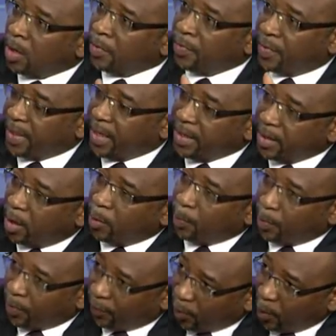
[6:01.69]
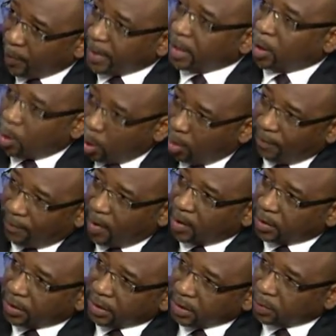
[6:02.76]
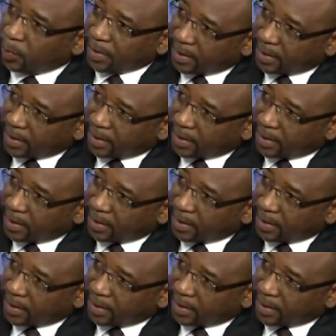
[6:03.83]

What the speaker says: Mm-hmm. They are now performing core functions